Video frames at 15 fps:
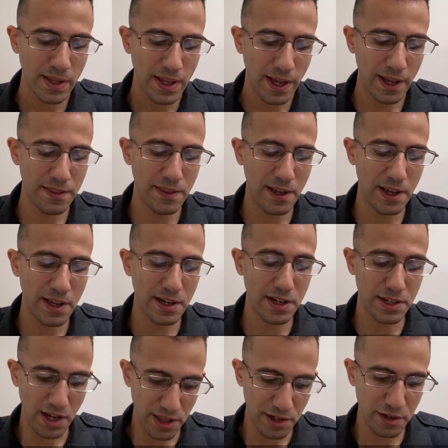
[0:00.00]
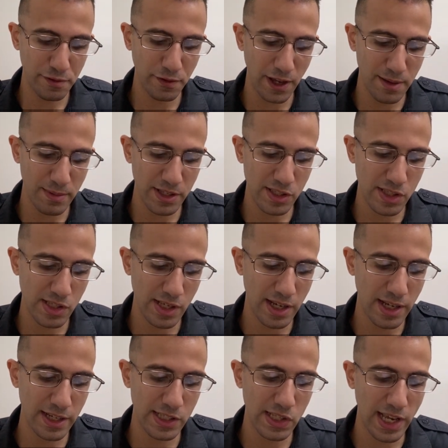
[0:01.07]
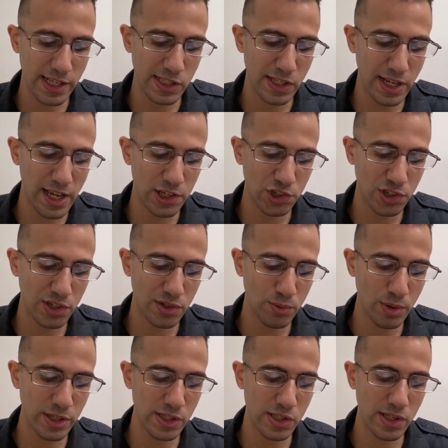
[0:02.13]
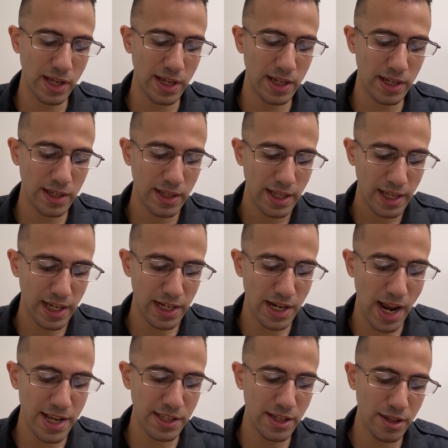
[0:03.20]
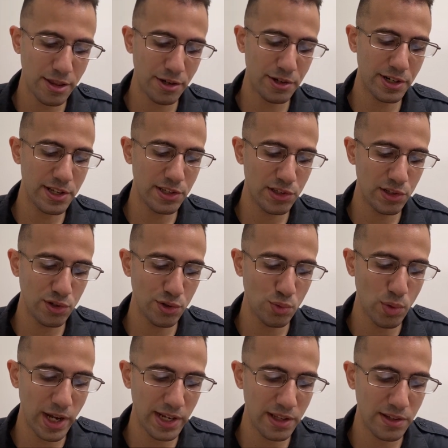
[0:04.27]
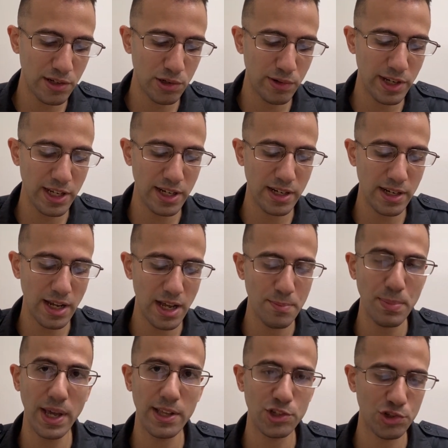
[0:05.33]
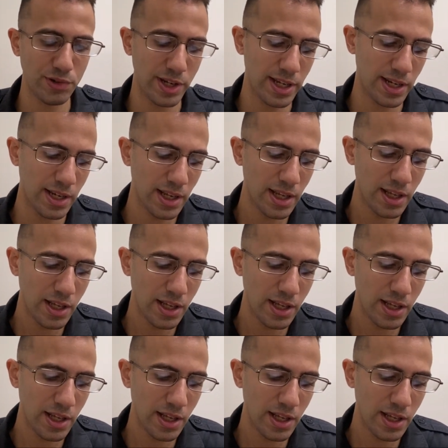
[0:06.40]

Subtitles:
And then another famous assassination was in 1932 when the Korean patriot